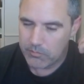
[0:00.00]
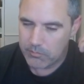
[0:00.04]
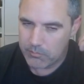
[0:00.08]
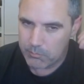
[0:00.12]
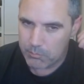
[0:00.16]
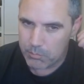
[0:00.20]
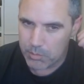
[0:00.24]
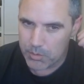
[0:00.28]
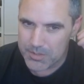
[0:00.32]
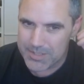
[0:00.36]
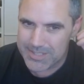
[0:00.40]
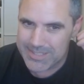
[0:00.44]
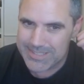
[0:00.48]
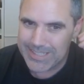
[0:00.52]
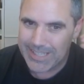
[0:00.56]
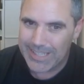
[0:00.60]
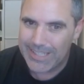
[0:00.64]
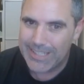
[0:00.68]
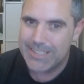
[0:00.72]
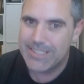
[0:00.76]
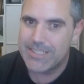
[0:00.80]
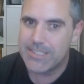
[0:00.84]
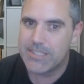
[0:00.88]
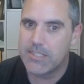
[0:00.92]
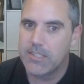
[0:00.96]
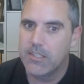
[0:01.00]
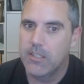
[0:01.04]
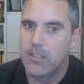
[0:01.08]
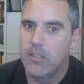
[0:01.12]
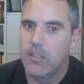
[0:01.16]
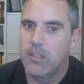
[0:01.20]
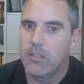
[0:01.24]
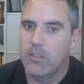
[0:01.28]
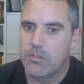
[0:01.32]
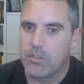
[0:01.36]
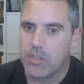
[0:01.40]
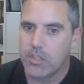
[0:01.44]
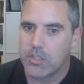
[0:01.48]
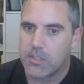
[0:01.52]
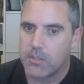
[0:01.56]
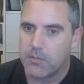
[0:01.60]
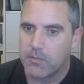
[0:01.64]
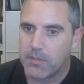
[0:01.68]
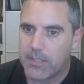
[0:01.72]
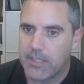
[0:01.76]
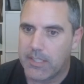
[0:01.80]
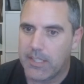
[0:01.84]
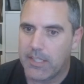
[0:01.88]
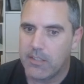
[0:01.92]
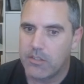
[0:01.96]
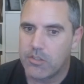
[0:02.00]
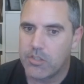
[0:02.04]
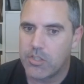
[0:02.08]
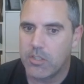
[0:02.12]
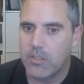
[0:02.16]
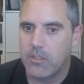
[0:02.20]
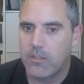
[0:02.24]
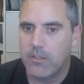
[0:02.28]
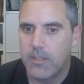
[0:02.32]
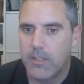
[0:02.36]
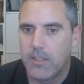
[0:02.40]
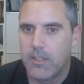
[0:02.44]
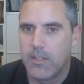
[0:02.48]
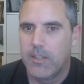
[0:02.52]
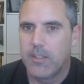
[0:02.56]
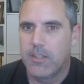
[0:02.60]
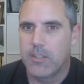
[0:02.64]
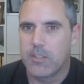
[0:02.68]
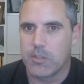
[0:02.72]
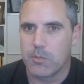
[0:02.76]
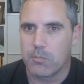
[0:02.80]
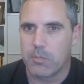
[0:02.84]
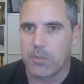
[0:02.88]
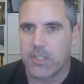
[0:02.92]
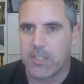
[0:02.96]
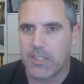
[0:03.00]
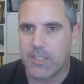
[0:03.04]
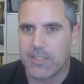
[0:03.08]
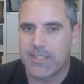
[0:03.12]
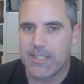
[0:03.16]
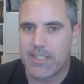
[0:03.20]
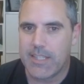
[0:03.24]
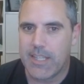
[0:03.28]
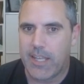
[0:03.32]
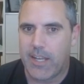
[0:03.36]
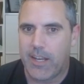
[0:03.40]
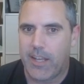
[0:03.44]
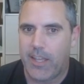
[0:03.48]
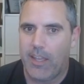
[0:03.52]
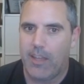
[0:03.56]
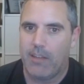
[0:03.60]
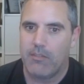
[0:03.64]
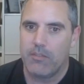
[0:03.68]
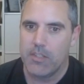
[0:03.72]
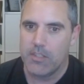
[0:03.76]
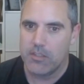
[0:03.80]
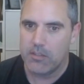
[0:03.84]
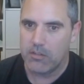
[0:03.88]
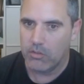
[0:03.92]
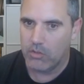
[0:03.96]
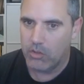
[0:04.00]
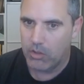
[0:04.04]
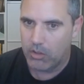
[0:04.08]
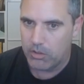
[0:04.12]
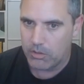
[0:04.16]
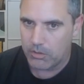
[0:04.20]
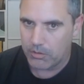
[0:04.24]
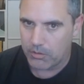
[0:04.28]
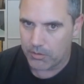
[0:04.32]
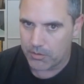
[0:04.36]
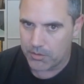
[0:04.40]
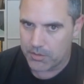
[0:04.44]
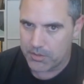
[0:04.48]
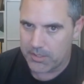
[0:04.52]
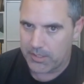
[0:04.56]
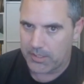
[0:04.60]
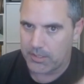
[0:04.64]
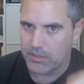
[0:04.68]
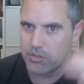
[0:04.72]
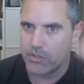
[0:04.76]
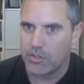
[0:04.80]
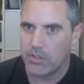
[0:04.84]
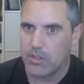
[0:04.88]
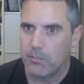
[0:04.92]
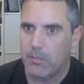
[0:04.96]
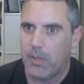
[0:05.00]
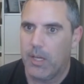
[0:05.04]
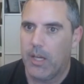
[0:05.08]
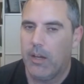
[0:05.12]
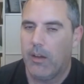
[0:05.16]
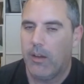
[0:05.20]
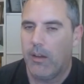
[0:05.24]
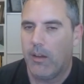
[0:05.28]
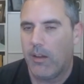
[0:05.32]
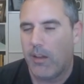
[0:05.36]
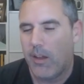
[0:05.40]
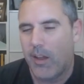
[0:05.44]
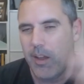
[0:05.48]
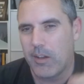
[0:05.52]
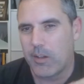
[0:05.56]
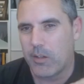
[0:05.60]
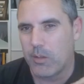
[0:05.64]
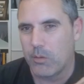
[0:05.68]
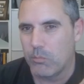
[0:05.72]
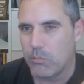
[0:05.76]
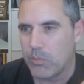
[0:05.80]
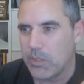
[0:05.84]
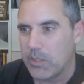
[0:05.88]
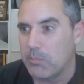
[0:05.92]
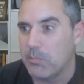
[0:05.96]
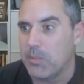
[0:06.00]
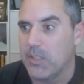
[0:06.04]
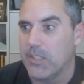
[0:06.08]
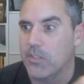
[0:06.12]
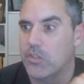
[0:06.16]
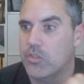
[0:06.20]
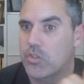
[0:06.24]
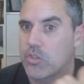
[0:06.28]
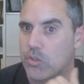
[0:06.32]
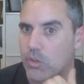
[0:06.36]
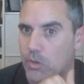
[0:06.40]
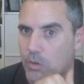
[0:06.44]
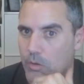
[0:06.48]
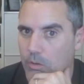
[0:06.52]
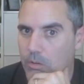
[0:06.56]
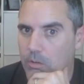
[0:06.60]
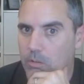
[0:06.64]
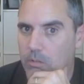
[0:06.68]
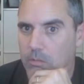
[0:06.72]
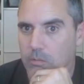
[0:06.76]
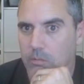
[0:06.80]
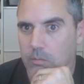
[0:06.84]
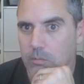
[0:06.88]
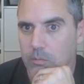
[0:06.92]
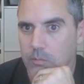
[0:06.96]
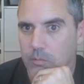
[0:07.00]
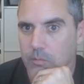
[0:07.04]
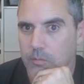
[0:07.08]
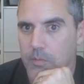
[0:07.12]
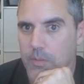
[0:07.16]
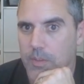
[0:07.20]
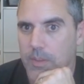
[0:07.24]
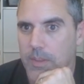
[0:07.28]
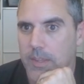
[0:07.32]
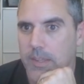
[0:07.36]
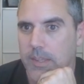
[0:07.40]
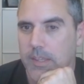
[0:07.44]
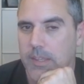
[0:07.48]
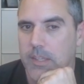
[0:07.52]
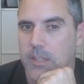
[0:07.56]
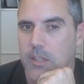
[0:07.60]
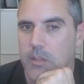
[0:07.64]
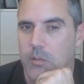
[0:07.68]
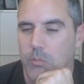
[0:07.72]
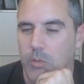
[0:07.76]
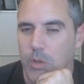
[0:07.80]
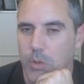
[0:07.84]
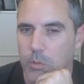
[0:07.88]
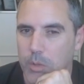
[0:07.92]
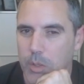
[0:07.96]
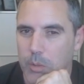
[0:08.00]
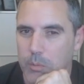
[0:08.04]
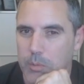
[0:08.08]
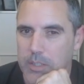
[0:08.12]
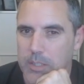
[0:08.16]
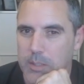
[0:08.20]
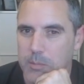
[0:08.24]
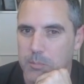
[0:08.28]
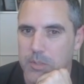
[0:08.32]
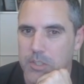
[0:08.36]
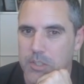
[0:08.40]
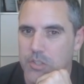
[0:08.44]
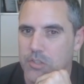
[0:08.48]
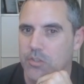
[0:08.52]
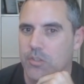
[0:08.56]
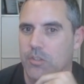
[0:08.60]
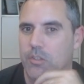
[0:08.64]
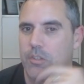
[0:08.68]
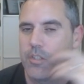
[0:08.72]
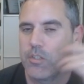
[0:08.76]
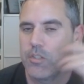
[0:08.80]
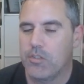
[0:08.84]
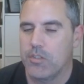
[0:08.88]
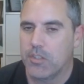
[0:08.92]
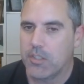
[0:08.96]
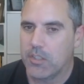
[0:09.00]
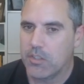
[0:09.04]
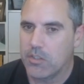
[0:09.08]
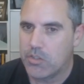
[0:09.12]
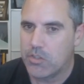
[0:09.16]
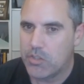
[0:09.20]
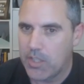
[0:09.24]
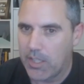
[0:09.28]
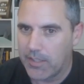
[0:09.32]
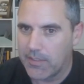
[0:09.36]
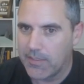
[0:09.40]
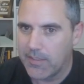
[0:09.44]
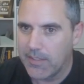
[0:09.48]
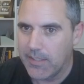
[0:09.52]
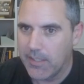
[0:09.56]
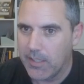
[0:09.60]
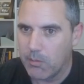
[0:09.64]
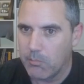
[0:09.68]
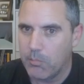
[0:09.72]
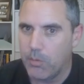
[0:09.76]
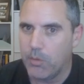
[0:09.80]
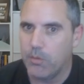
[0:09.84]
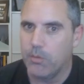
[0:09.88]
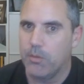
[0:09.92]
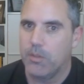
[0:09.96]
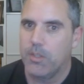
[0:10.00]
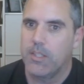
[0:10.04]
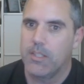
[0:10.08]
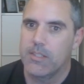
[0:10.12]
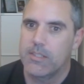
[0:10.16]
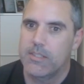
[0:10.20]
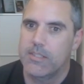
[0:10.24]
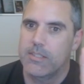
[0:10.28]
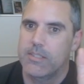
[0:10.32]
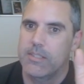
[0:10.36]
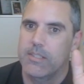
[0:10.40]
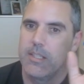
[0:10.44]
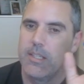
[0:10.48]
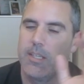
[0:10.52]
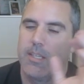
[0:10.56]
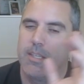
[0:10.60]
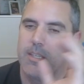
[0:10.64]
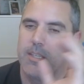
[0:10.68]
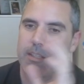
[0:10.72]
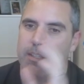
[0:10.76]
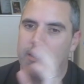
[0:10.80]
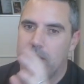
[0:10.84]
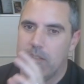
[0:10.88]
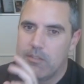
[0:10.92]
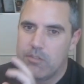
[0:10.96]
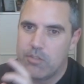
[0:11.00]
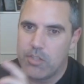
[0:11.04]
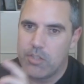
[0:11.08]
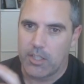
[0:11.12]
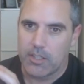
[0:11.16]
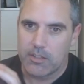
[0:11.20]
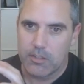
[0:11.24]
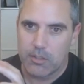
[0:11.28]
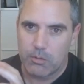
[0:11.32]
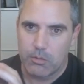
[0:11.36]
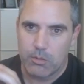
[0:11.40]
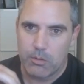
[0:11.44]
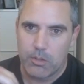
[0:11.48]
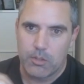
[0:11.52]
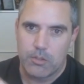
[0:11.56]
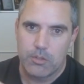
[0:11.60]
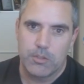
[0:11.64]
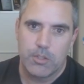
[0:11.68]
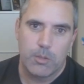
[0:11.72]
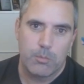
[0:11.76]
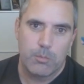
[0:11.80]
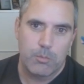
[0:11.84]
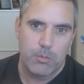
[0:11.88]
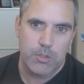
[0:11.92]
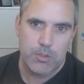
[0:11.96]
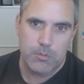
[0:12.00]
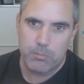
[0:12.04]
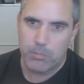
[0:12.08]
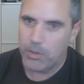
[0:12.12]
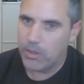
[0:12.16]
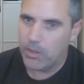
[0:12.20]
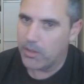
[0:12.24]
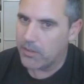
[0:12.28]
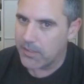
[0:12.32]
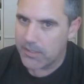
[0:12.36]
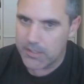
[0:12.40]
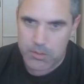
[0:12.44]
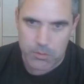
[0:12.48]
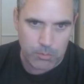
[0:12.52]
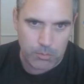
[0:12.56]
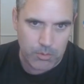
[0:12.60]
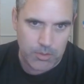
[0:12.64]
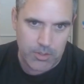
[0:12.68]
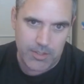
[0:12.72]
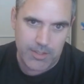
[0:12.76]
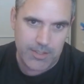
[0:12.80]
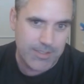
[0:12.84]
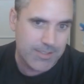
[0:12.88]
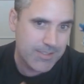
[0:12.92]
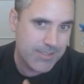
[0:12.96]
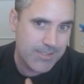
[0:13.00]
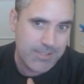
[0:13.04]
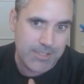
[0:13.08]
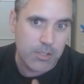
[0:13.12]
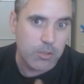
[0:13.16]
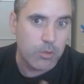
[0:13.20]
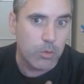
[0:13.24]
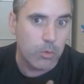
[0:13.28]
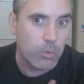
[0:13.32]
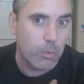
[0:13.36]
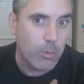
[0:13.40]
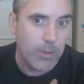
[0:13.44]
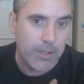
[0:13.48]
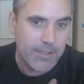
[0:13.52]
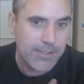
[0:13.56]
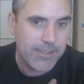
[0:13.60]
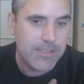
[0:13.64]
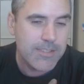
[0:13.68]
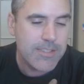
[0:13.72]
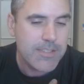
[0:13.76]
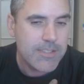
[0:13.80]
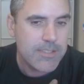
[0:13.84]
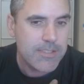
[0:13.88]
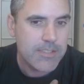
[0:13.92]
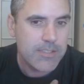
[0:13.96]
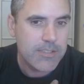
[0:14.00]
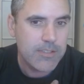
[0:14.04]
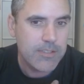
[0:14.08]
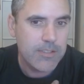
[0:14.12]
precise justification. So because of that, I have this longer section about how can we be sure. One way we can be sure is you can check the endpoints, check the critical numbers, plug each one in and see who wins.